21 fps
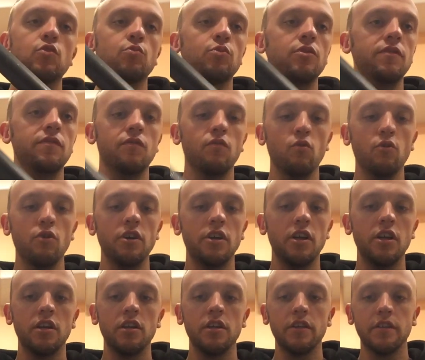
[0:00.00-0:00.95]
3-4
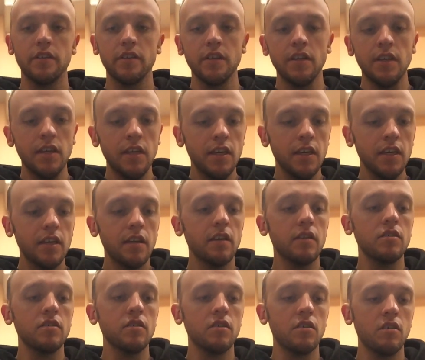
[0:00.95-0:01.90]
years,
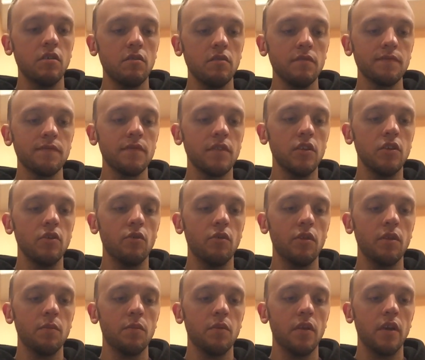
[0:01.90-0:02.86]
because you know you
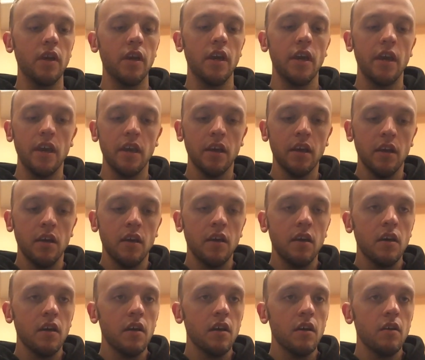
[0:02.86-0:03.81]
only play
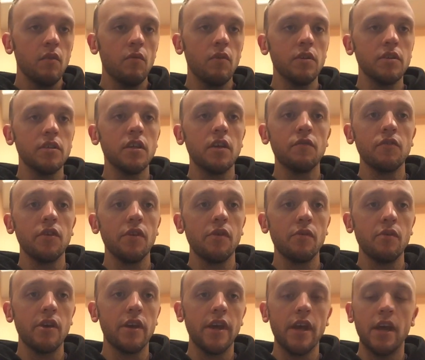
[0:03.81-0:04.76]
once every
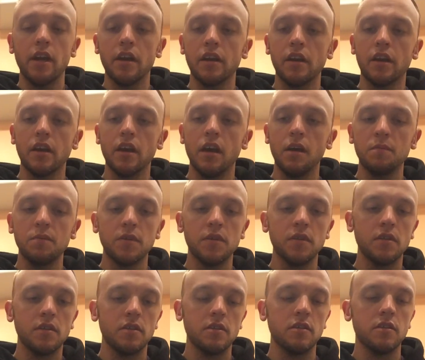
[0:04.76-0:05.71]
3 Canada
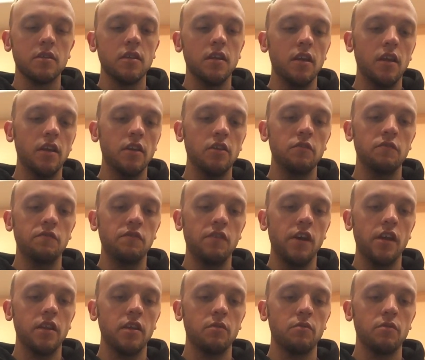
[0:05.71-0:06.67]
Cups and you
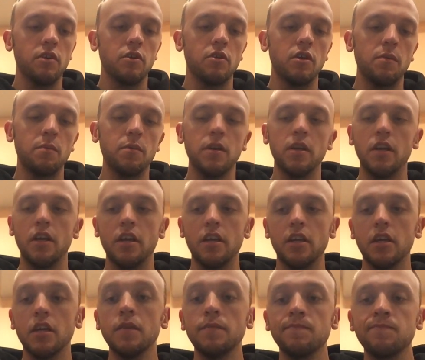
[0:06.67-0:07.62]
finally re-gripping it,